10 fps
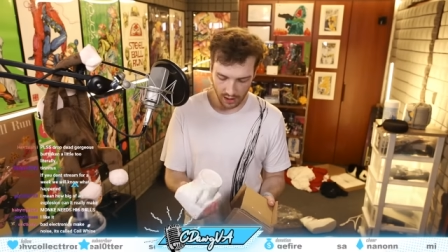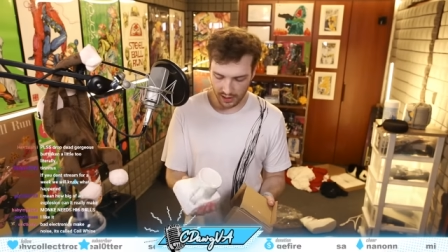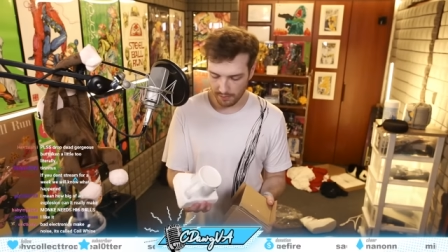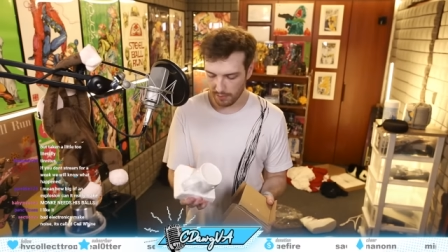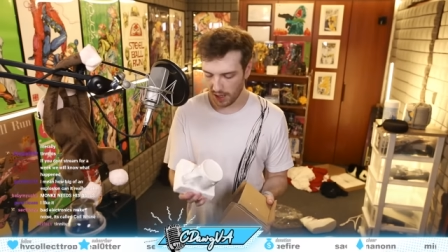It's
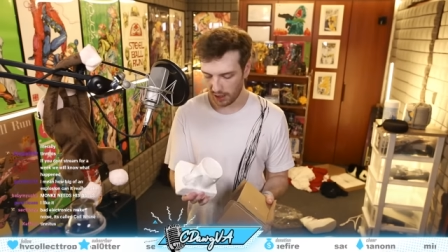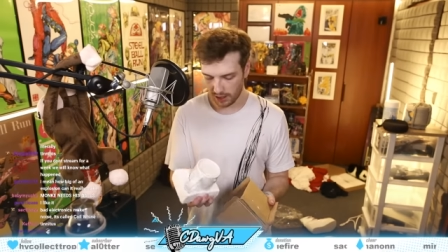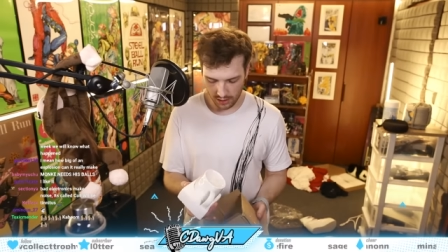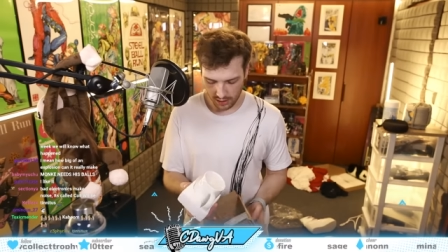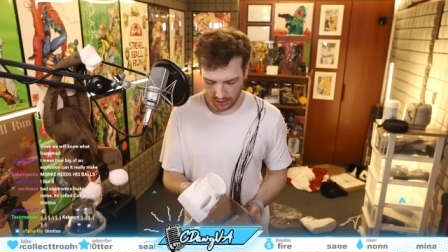a mug.
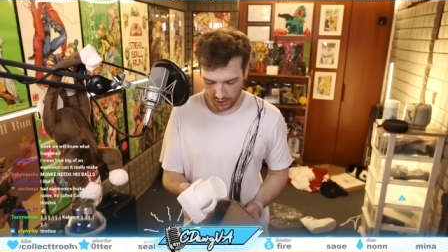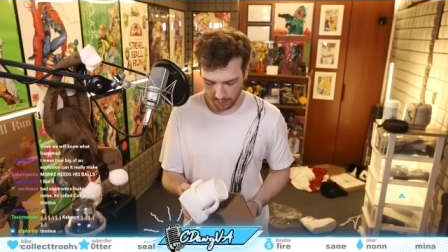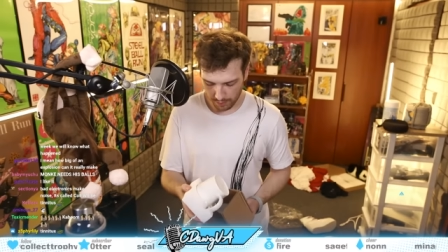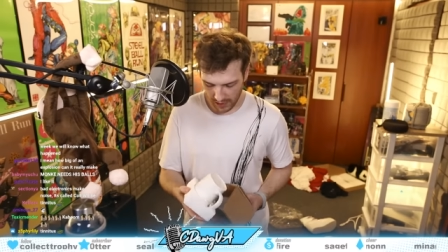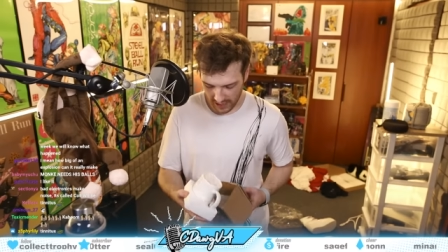Is it just
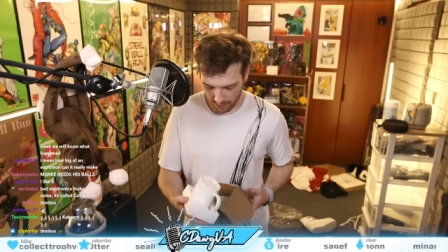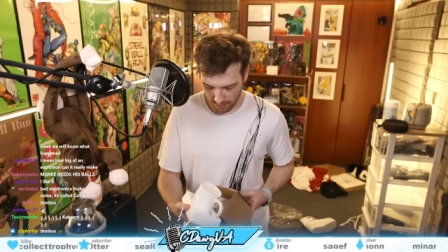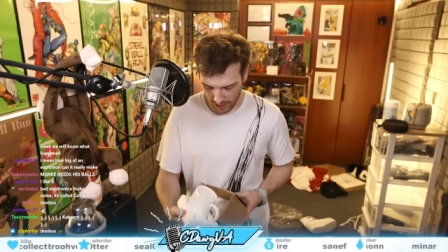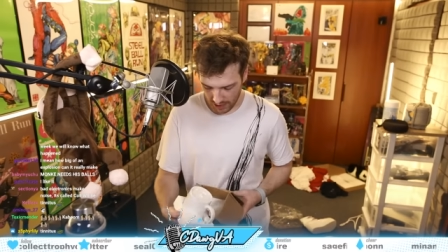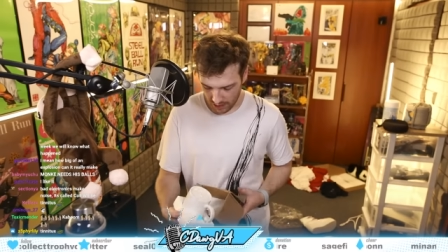a blank
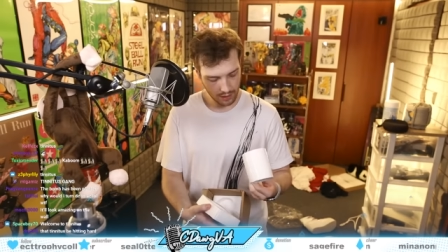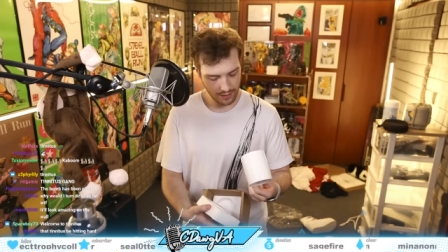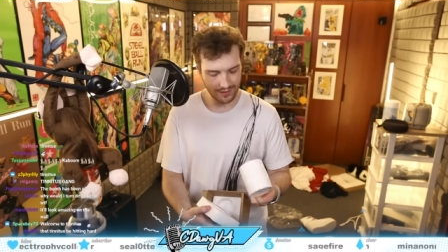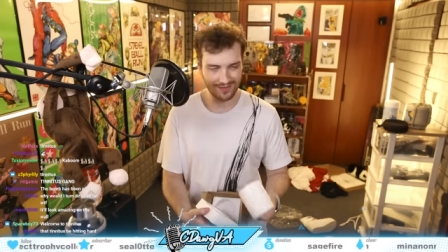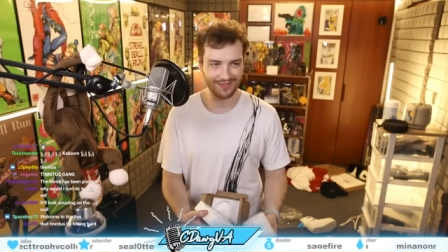mug?
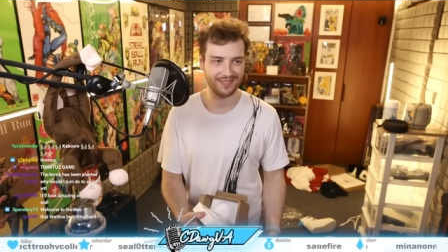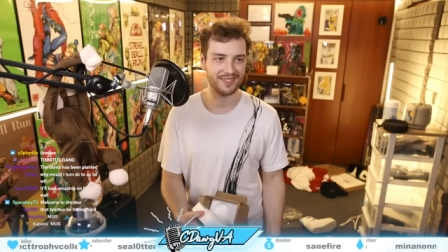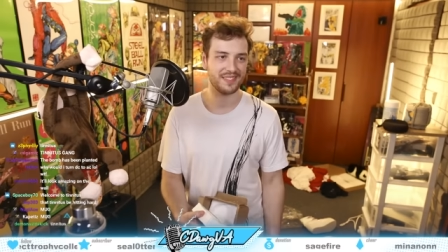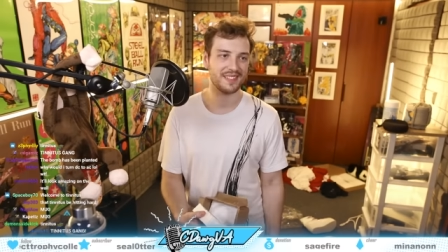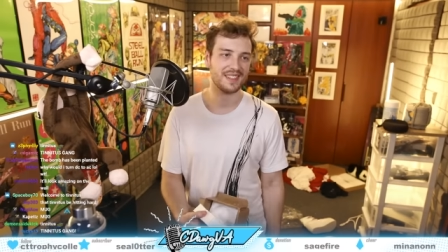
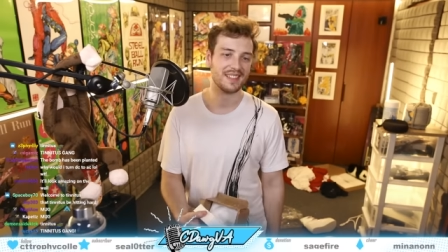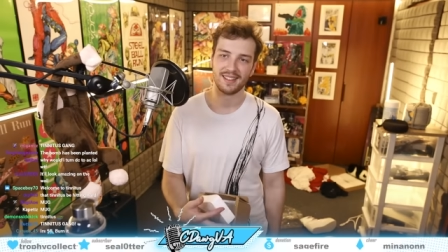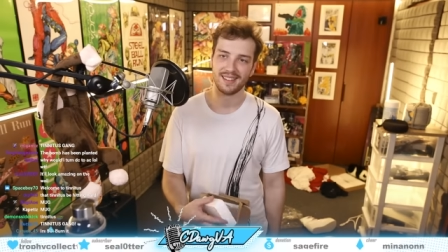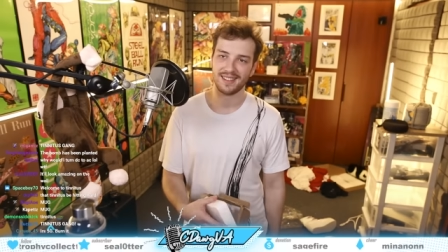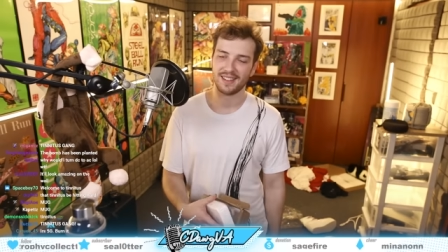
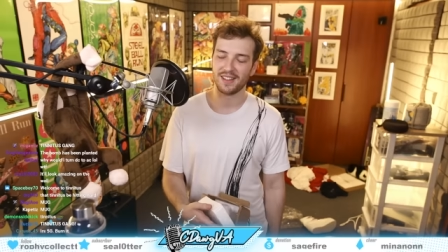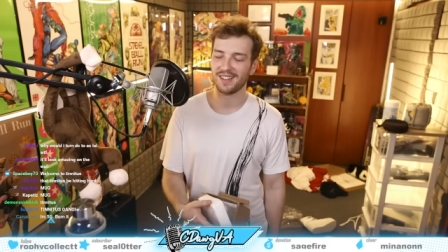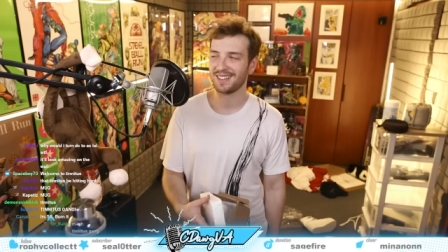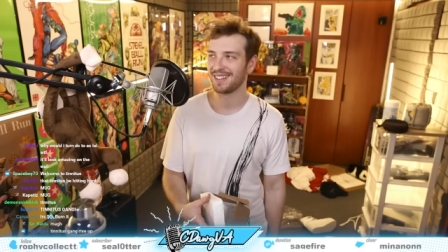God.